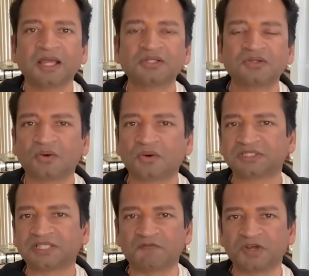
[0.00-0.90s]
So
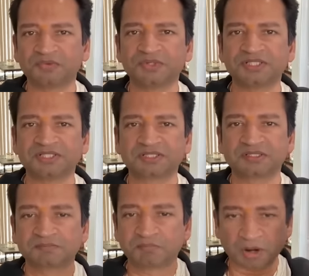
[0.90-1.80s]
someone who is
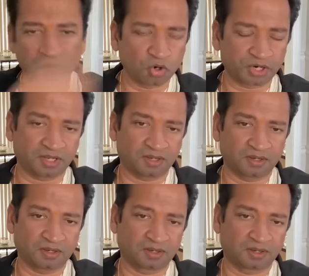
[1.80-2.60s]
promoting